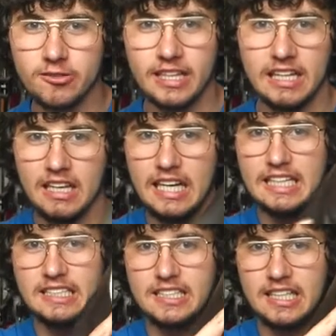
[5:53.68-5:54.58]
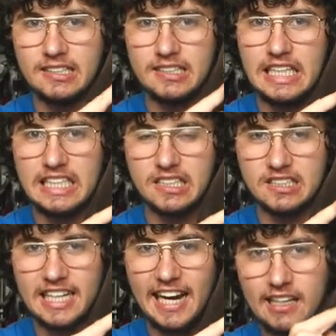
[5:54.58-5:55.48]
thing is, this is a
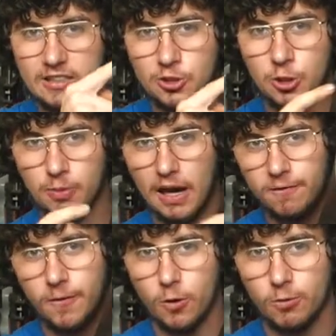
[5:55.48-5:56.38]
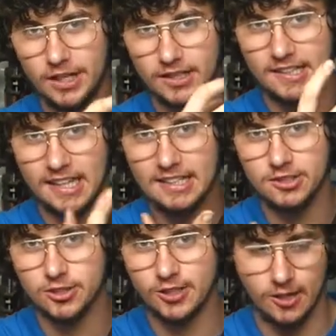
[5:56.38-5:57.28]
standard 2x4 welding lens,
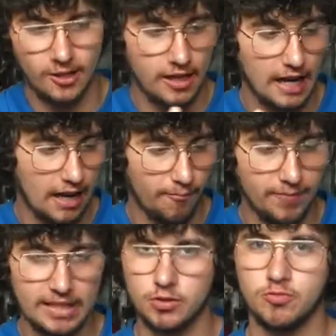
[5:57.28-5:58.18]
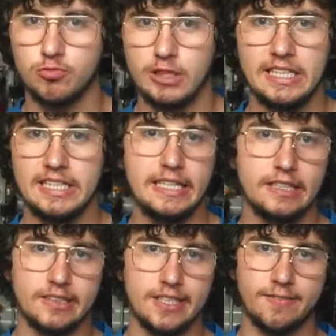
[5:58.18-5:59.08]
so it's really
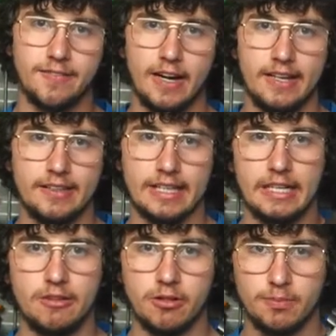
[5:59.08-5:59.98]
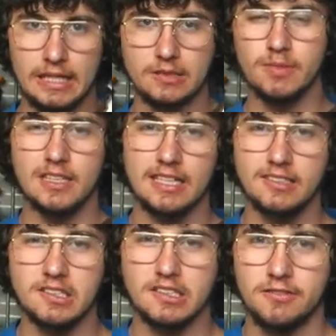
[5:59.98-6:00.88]
easy to find replacement
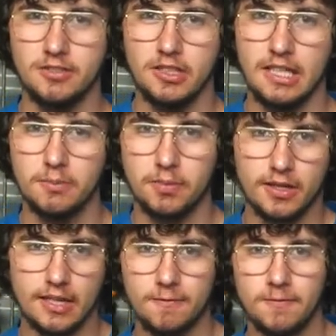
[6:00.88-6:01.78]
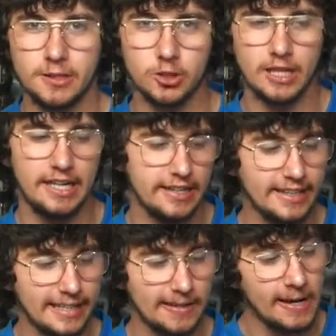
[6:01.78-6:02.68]
lenses if you need to put a fixed shade in
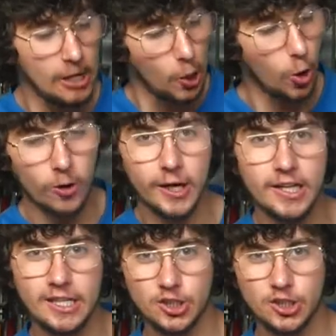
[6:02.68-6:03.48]
it or a clear